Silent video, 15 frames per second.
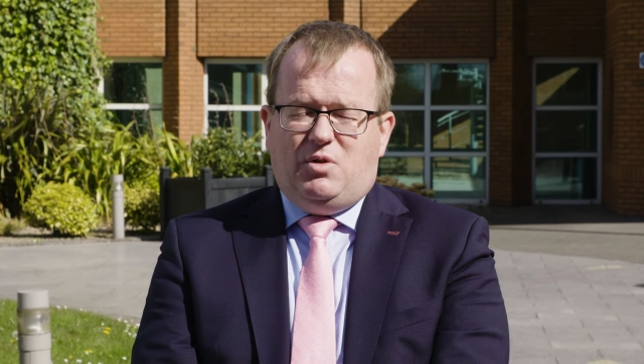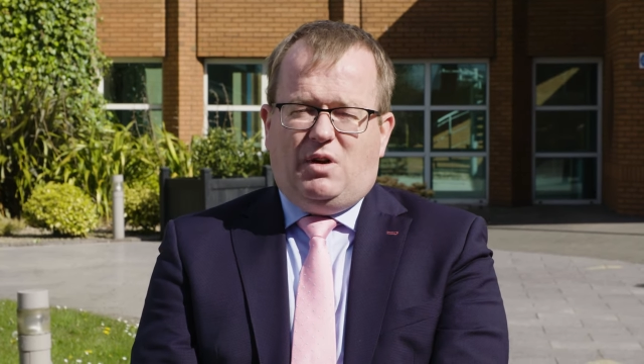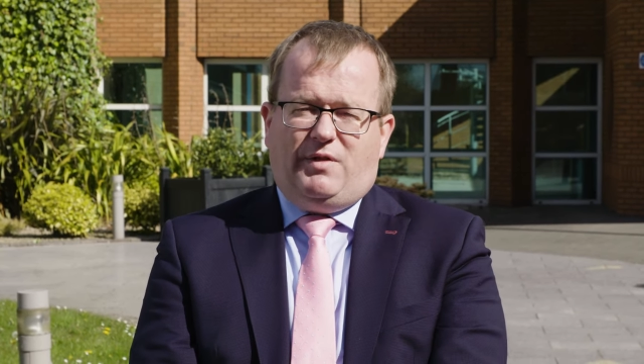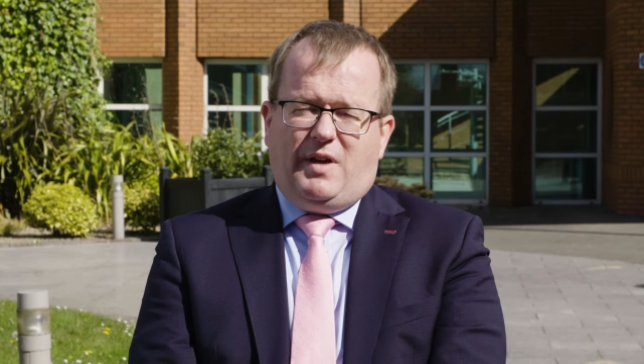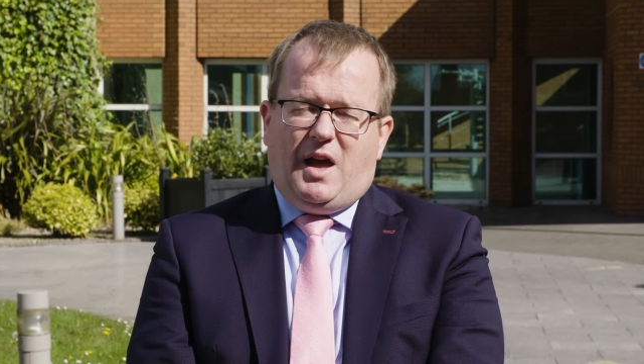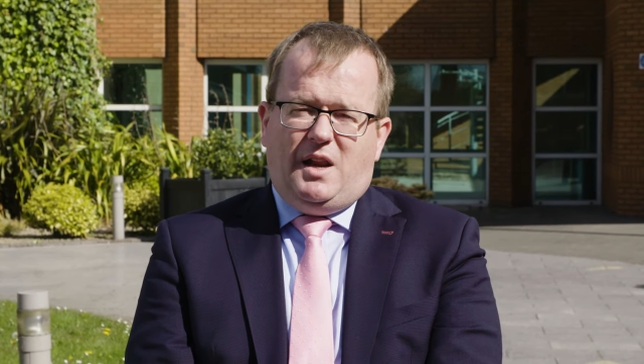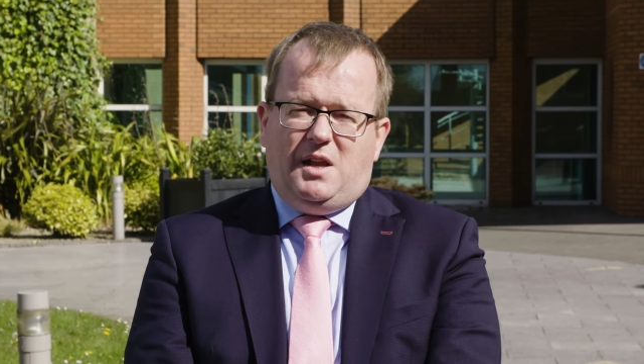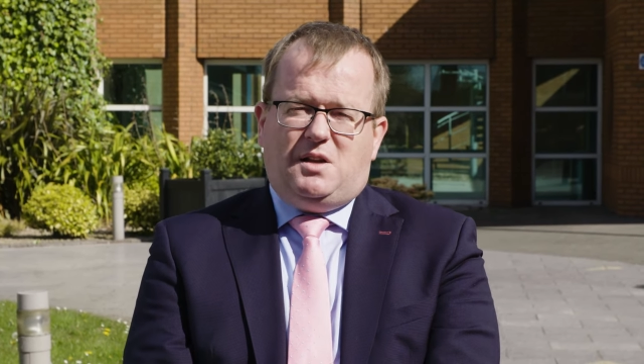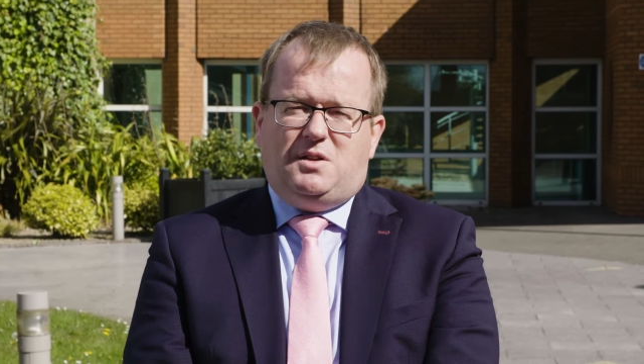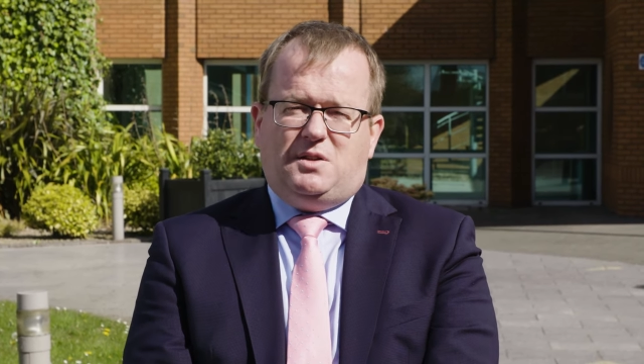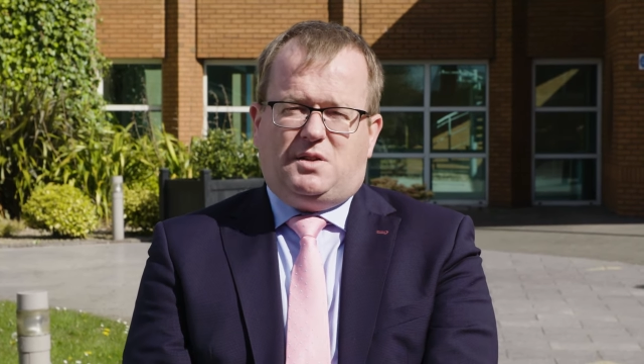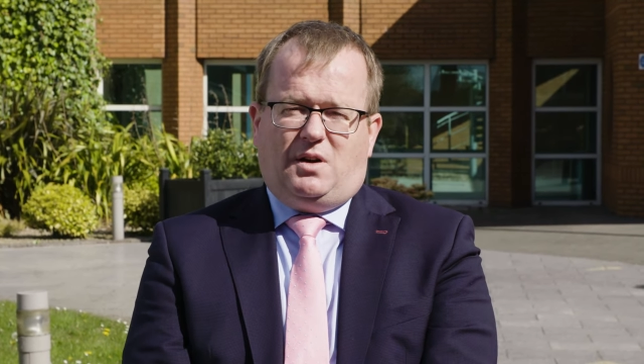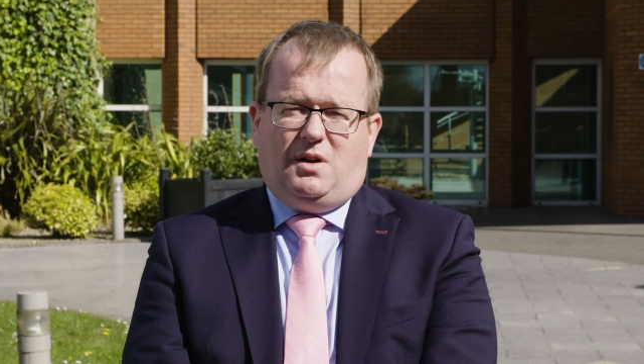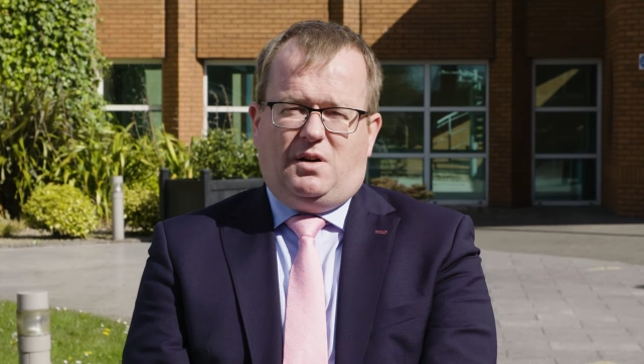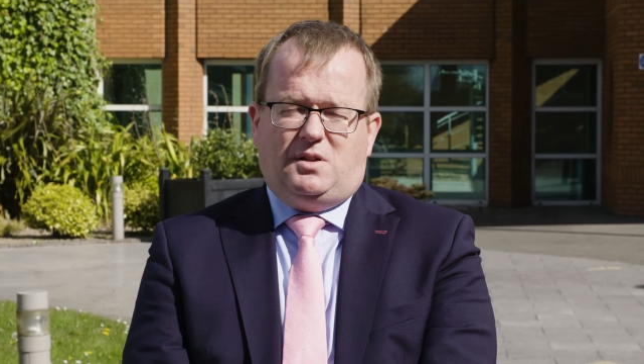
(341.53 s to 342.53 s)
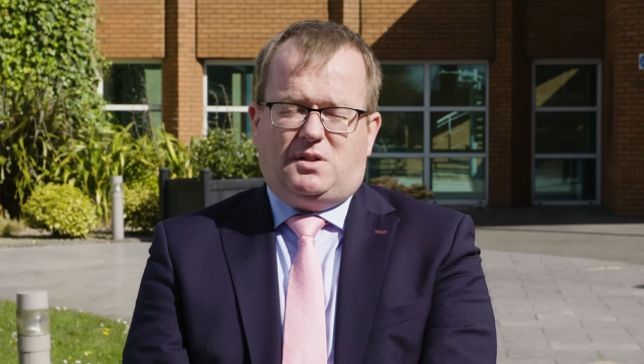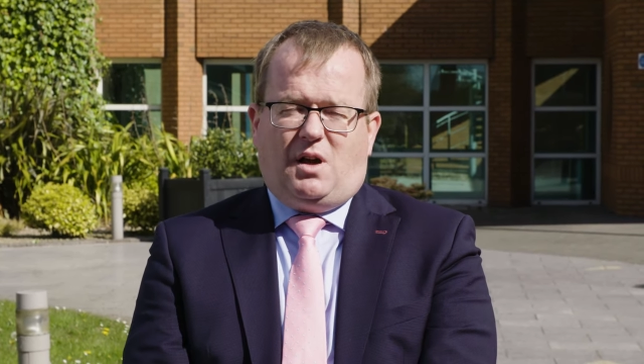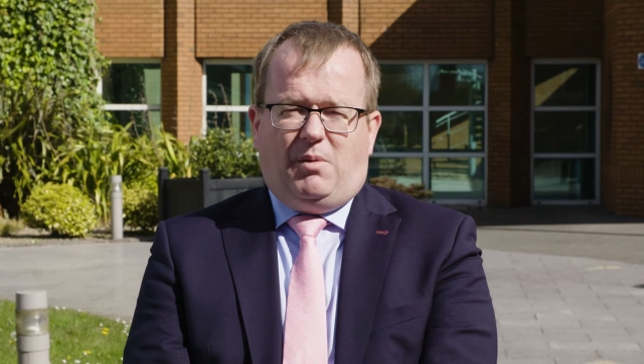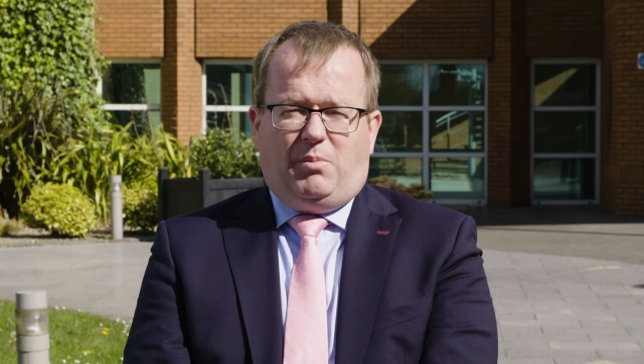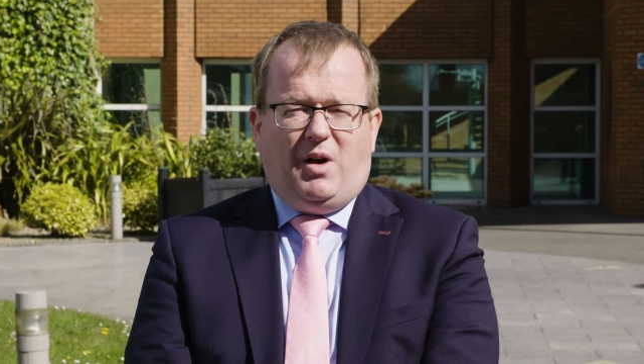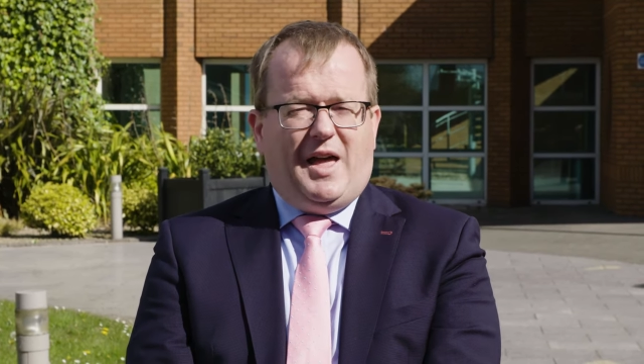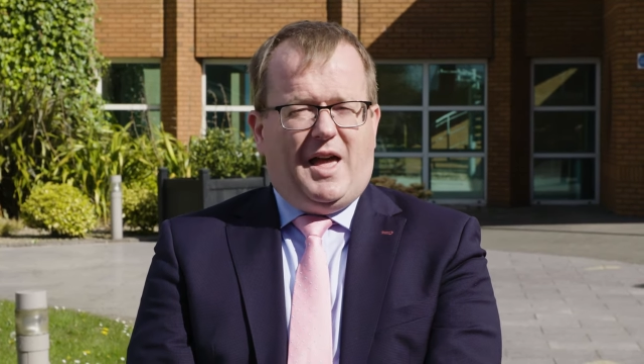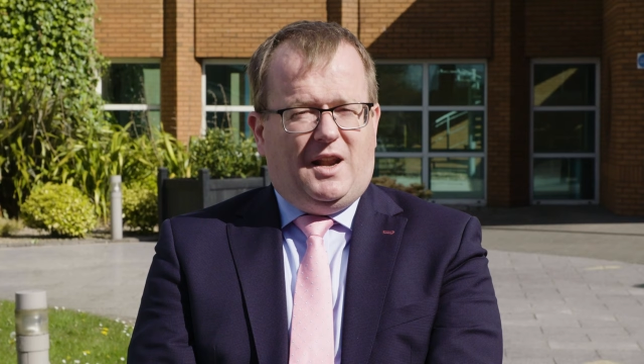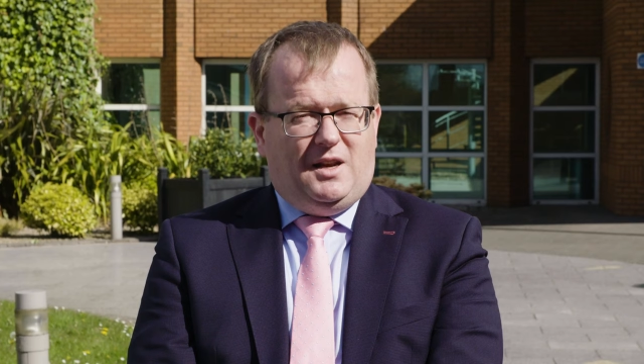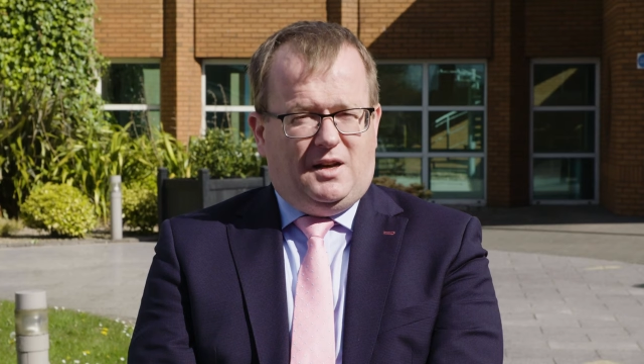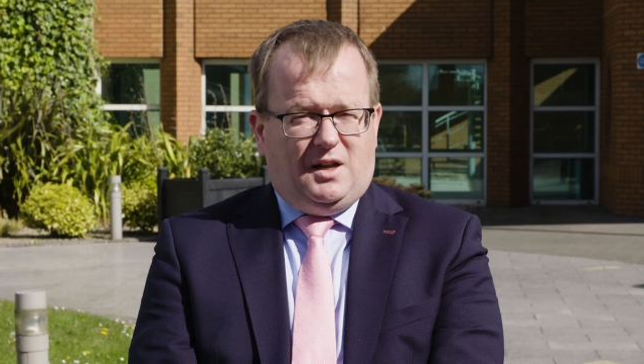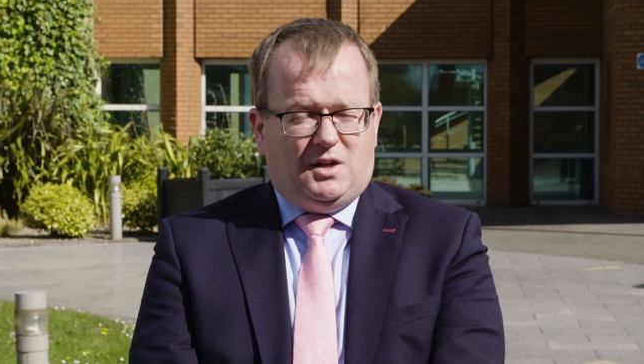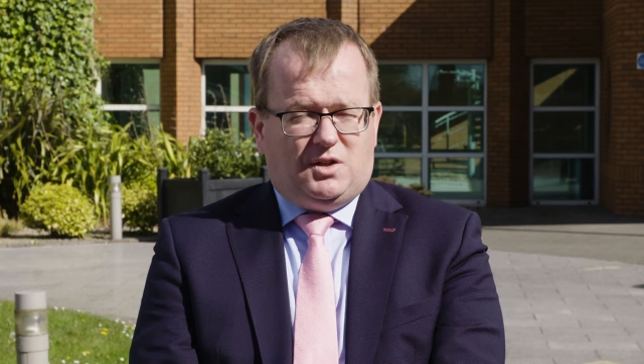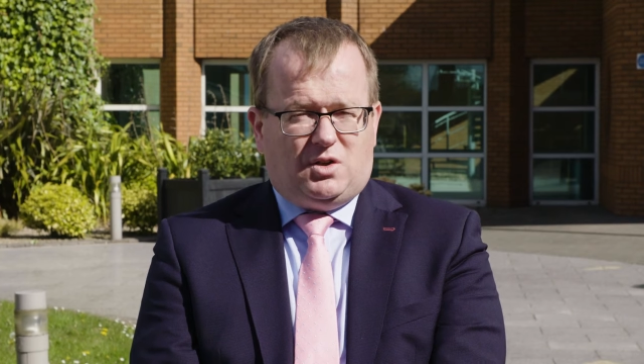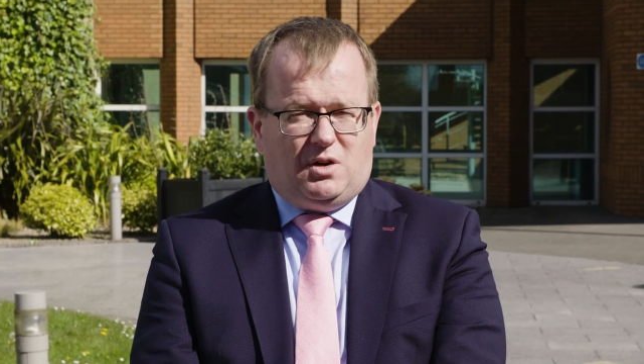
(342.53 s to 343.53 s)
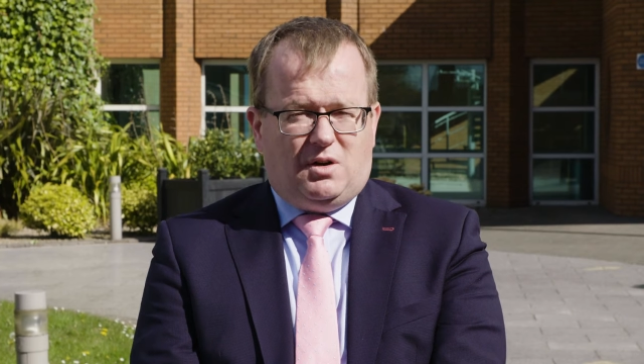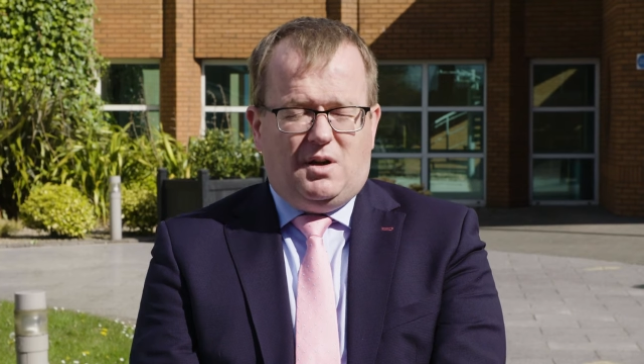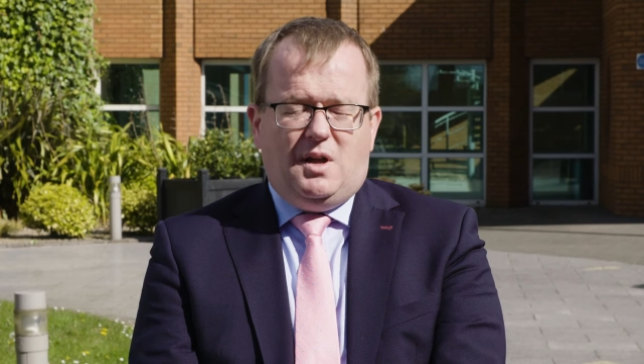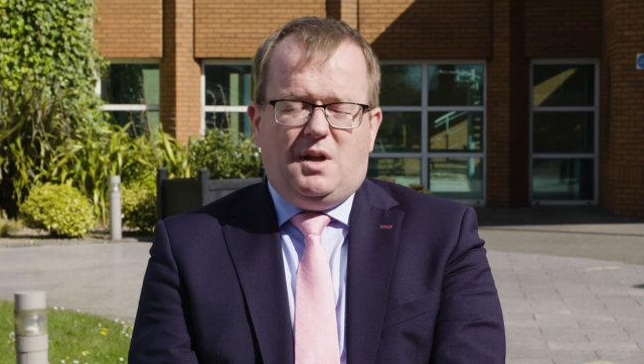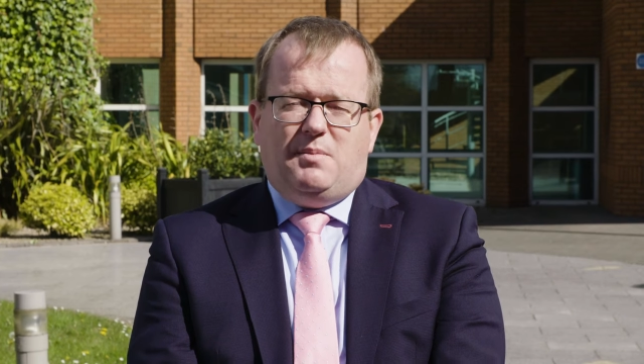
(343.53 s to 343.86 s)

you have any concerns of any nature,